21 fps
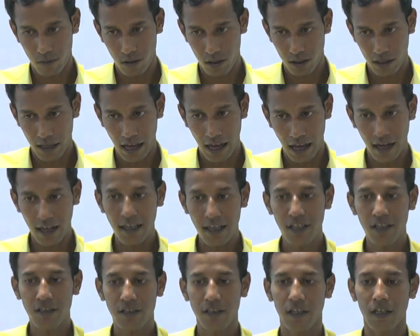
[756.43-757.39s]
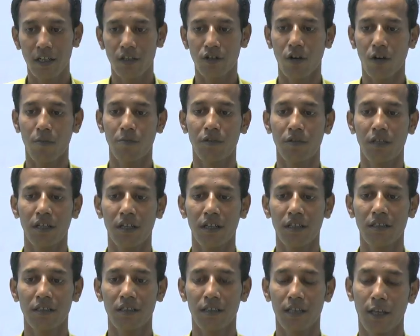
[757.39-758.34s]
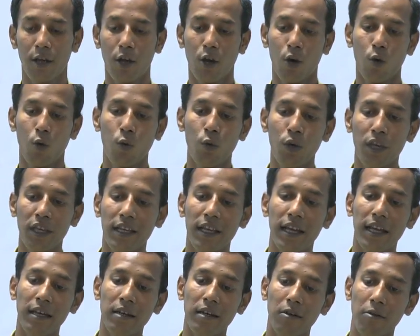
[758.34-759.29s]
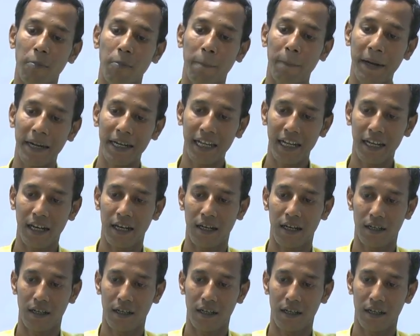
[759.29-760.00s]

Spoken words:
early stage of this, we can betterly